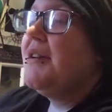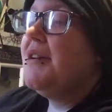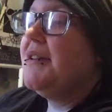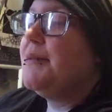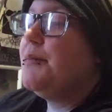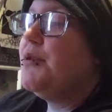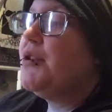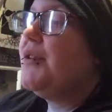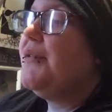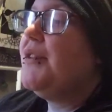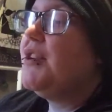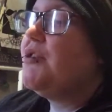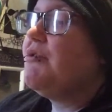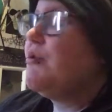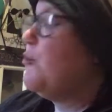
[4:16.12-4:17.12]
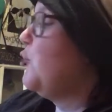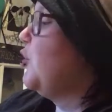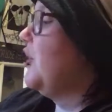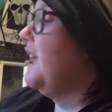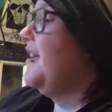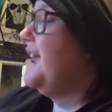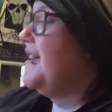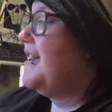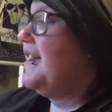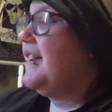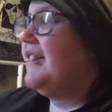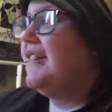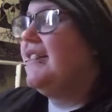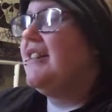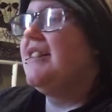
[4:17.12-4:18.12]
is a book featuring woodland,
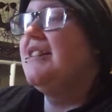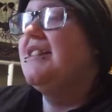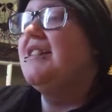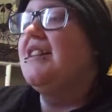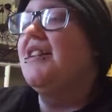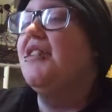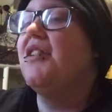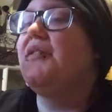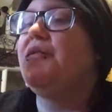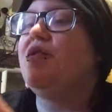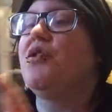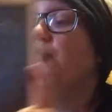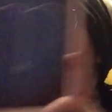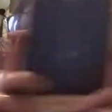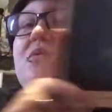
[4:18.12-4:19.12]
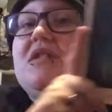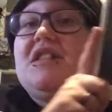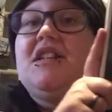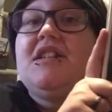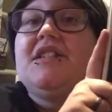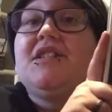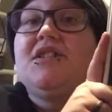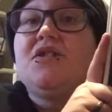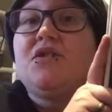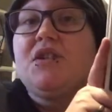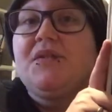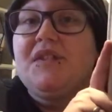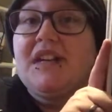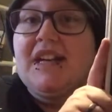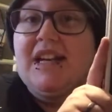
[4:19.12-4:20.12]
and I've gone with Song
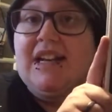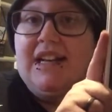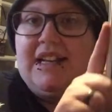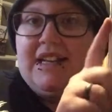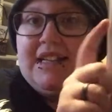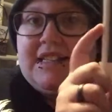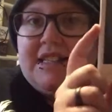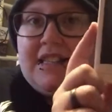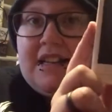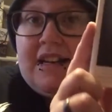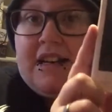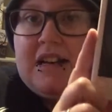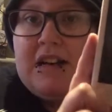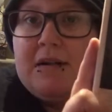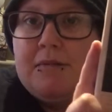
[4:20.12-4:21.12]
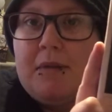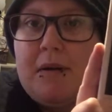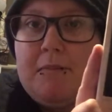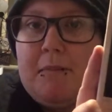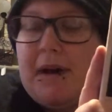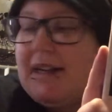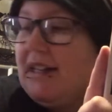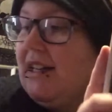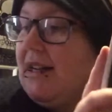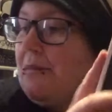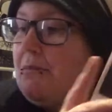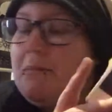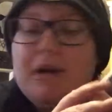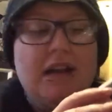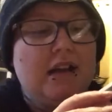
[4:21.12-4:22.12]
of Achilles by
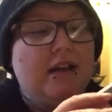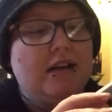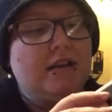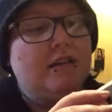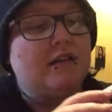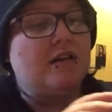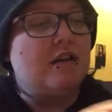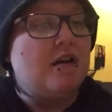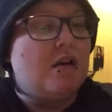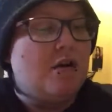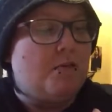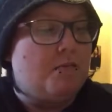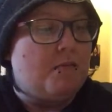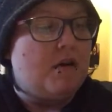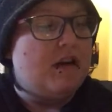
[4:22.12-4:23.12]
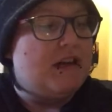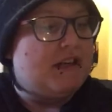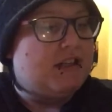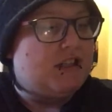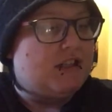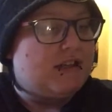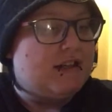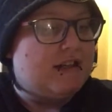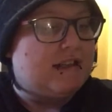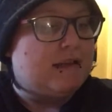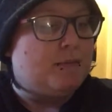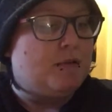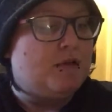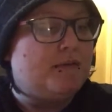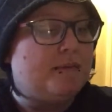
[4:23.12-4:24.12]
Madeline Miller. My edition is the
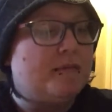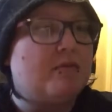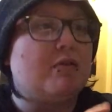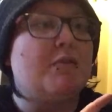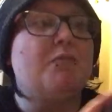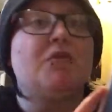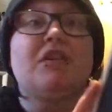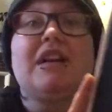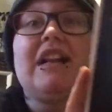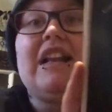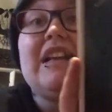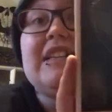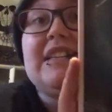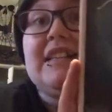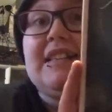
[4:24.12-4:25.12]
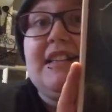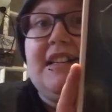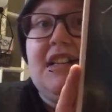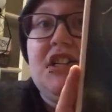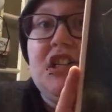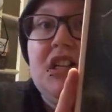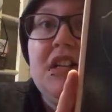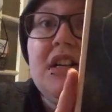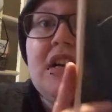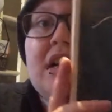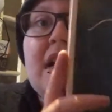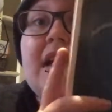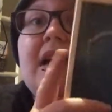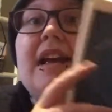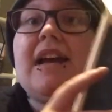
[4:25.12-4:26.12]
Bloomsbury Modern Classics edition.
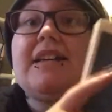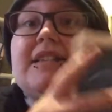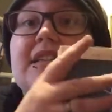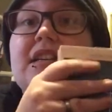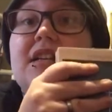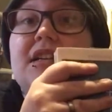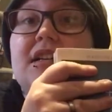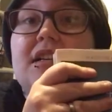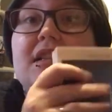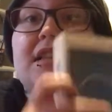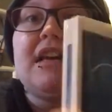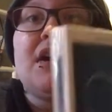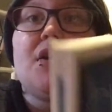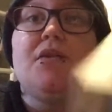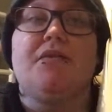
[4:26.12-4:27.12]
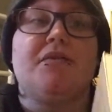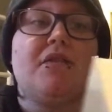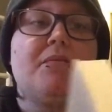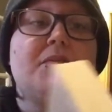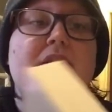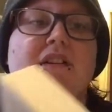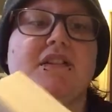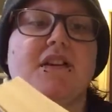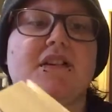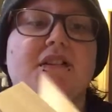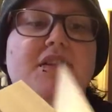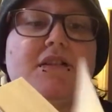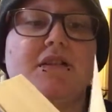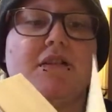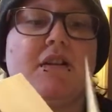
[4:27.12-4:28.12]
It has a thing over it because I
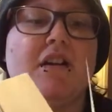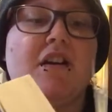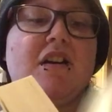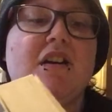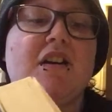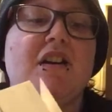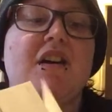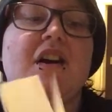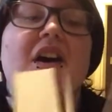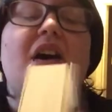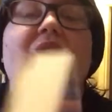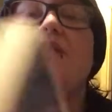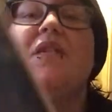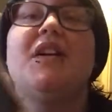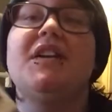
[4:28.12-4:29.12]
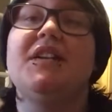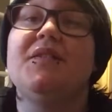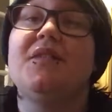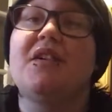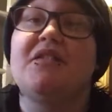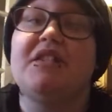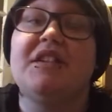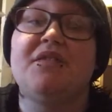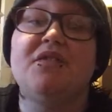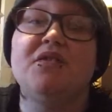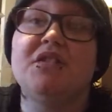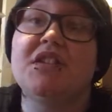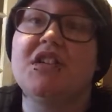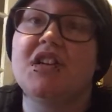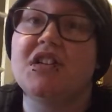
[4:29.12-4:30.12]
I find it very difficult
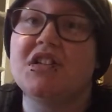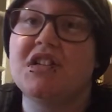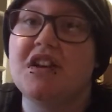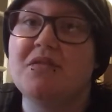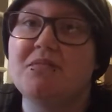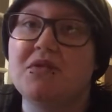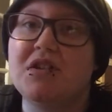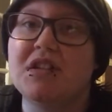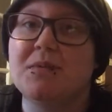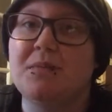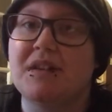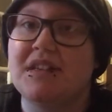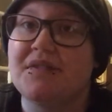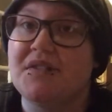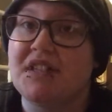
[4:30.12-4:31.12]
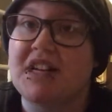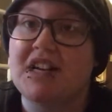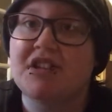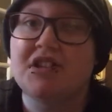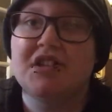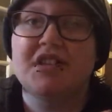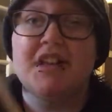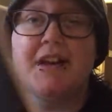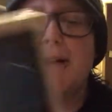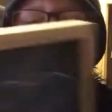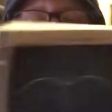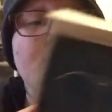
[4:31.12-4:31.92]
to touch books because of a texture thing.